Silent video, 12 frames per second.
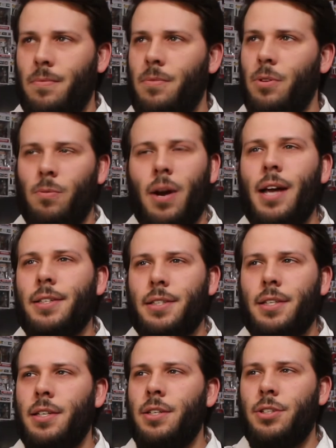
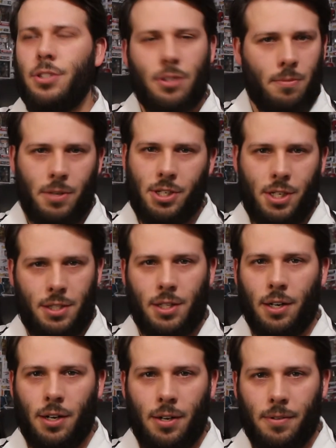rest is so much
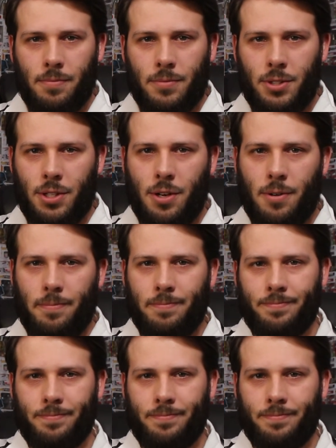easier. So